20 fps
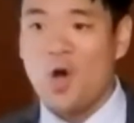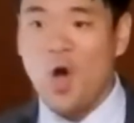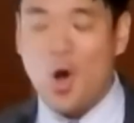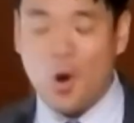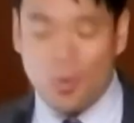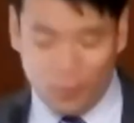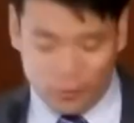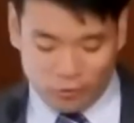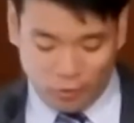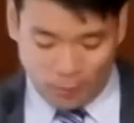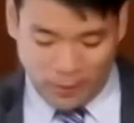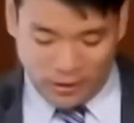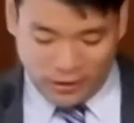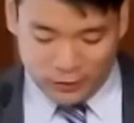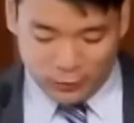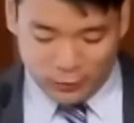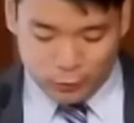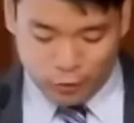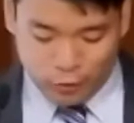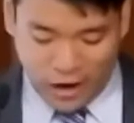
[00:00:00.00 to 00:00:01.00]
which are making
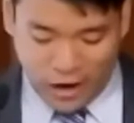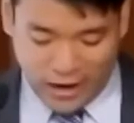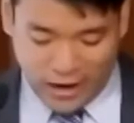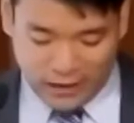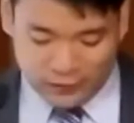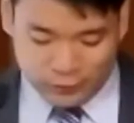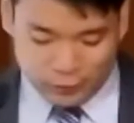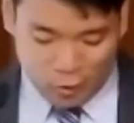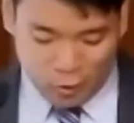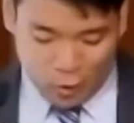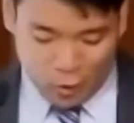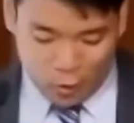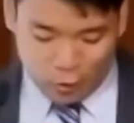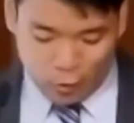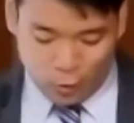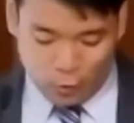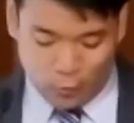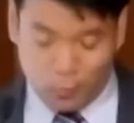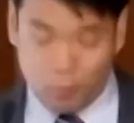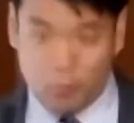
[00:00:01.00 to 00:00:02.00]
strides
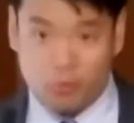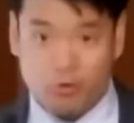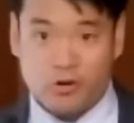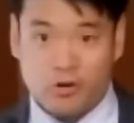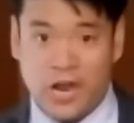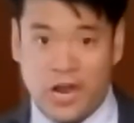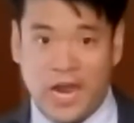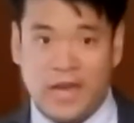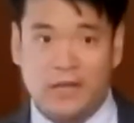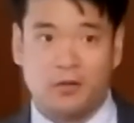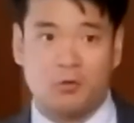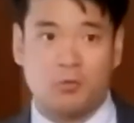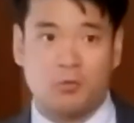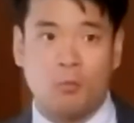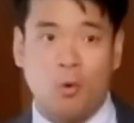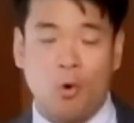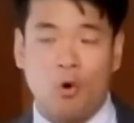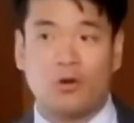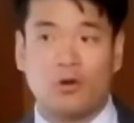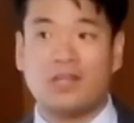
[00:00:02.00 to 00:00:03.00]
to create
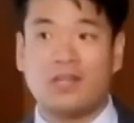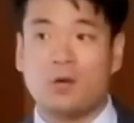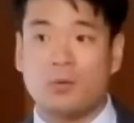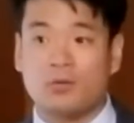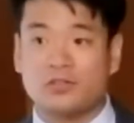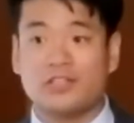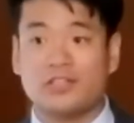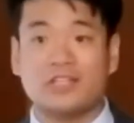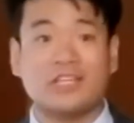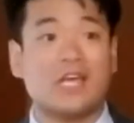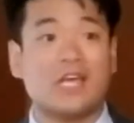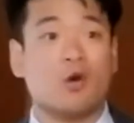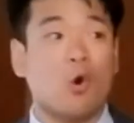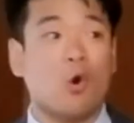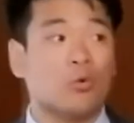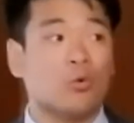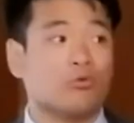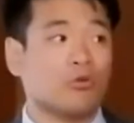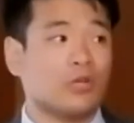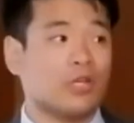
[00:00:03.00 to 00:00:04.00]
more linguistically and
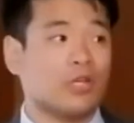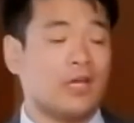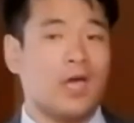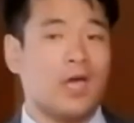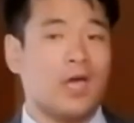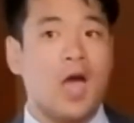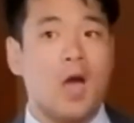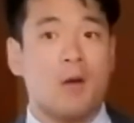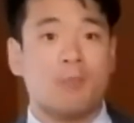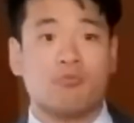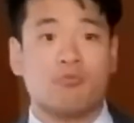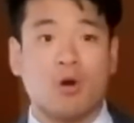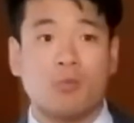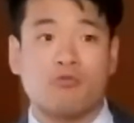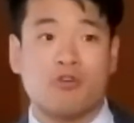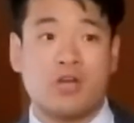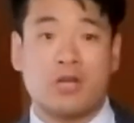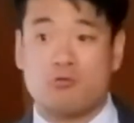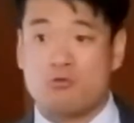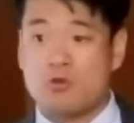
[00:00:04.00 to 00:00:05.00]
culturally
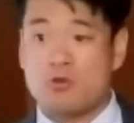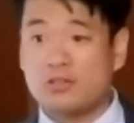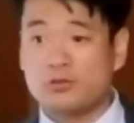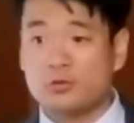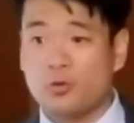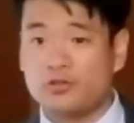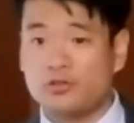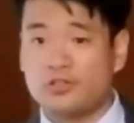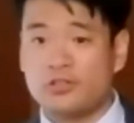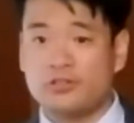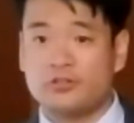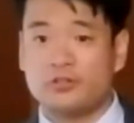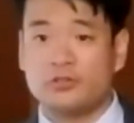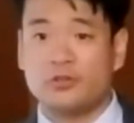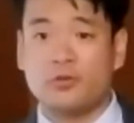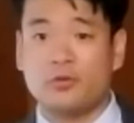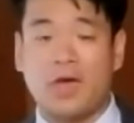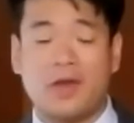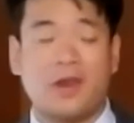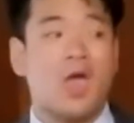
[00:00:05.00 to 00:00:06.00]
appropriate resources so
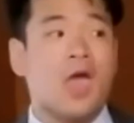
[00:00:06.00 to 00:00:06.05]
that